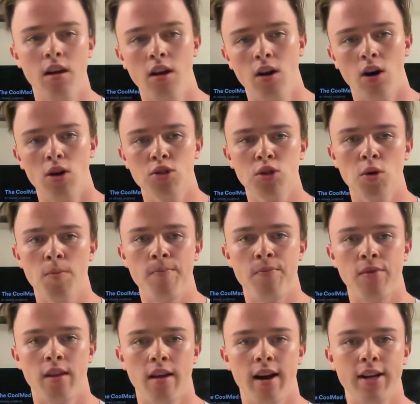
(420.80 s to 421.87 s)
Also,
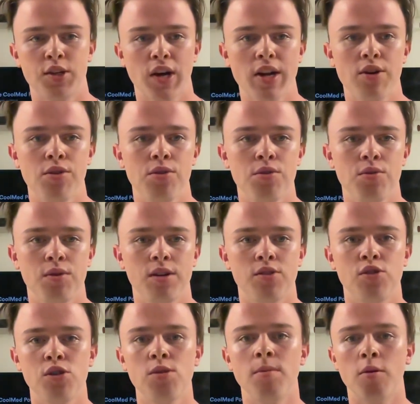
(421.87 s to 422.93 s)
I try to
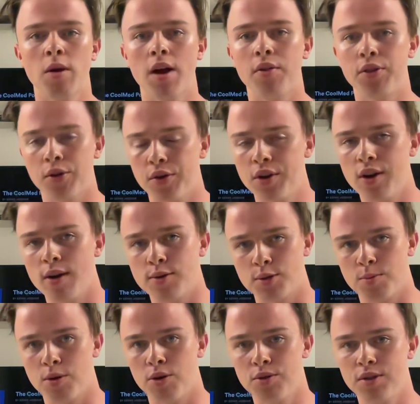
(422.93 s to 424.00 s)
consume around 30 grams of
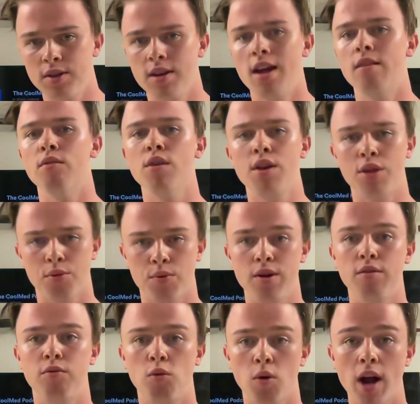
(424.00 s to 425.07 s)
protein every 3 to
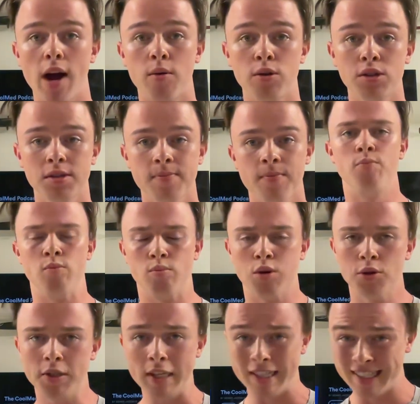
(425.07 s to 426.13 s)
4 hours.
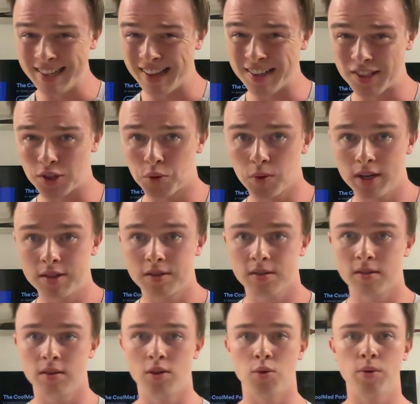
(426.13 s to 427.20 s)
Protein synthesis rates,
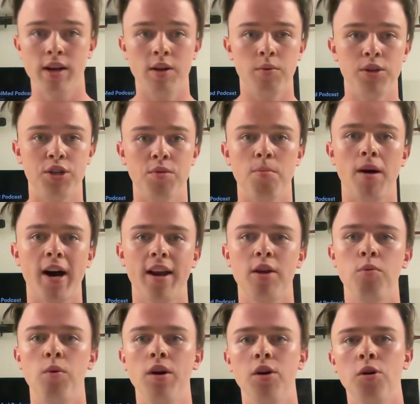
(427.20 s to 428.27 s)
the rate at which your body
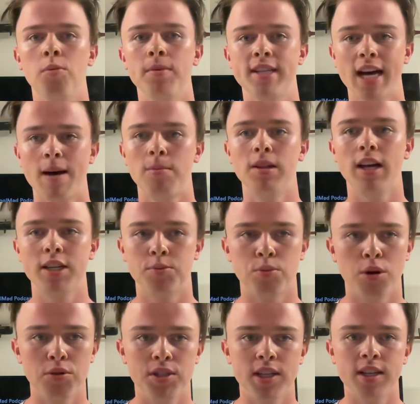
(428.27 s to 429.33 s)
will metabolize
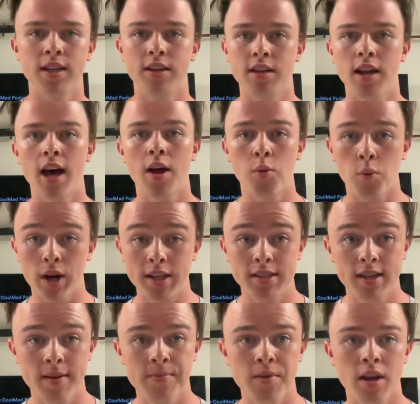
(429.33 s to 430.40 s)
protein and not waste
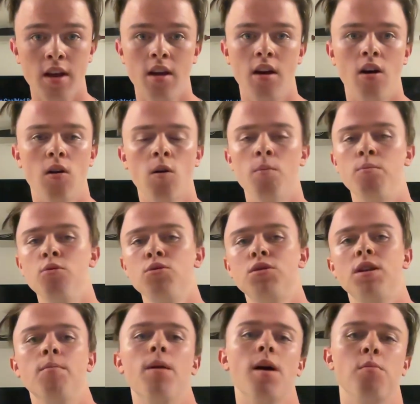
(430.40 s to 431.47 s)
it, are
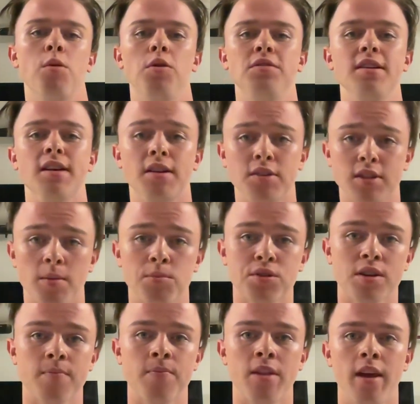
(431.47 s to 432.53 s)
boosted by protein
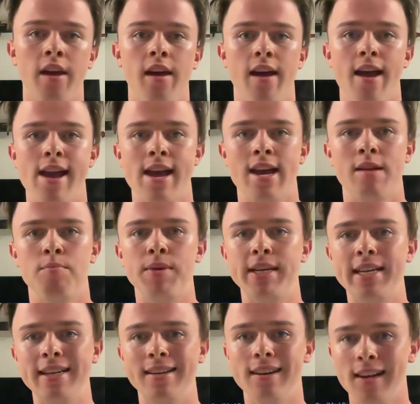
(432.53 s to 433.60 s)
consumption and
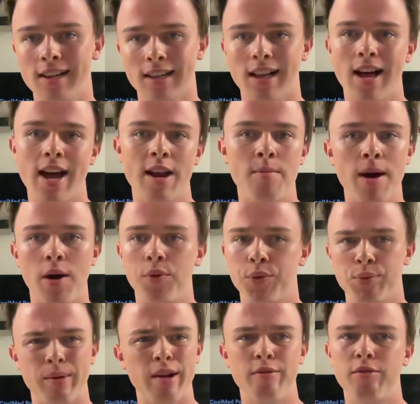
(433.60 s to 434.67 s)
begin to decline about
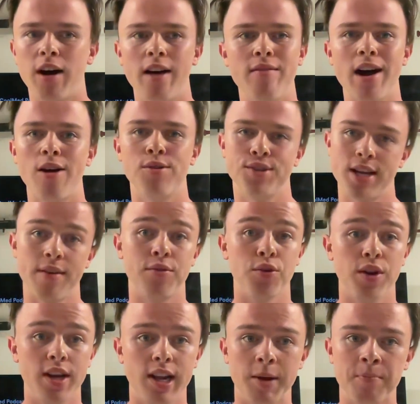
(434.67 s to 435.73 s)
3 to 5 hours after
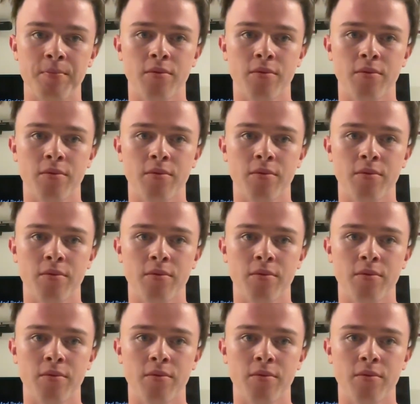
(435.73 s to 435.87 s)
eating.